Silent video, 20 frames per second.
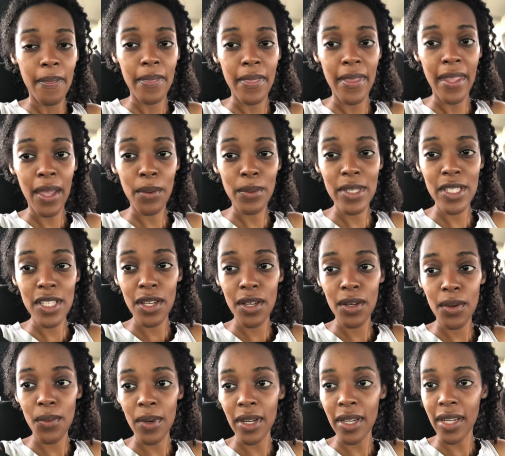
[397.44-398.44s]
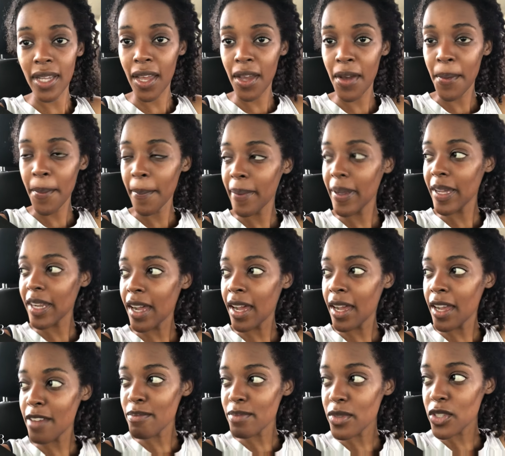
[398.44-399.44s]
That was a good workout, but
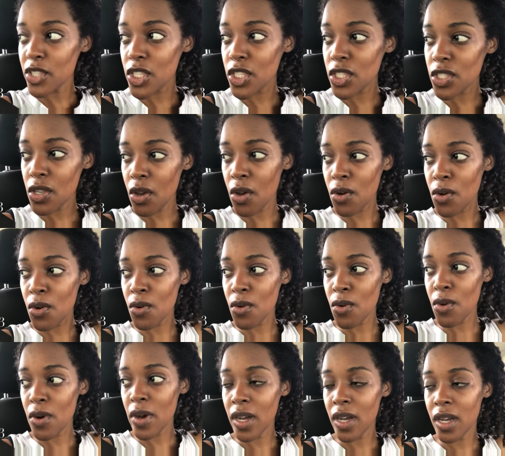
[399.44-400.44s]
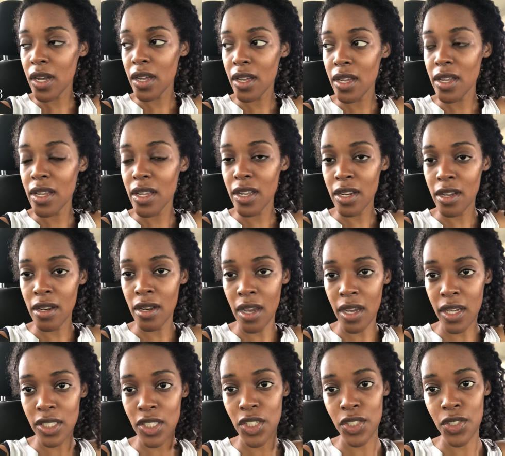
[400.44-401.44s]
I'm so
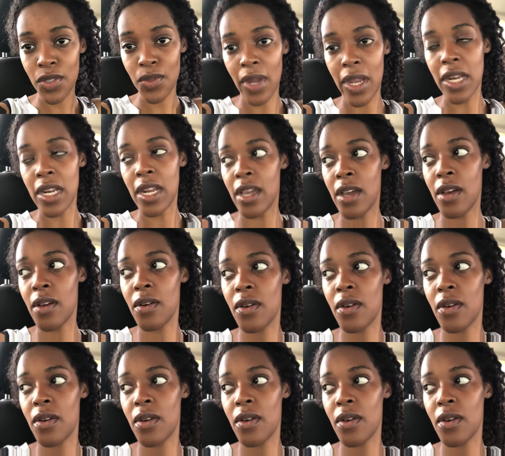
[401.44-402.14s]
nauseous right now.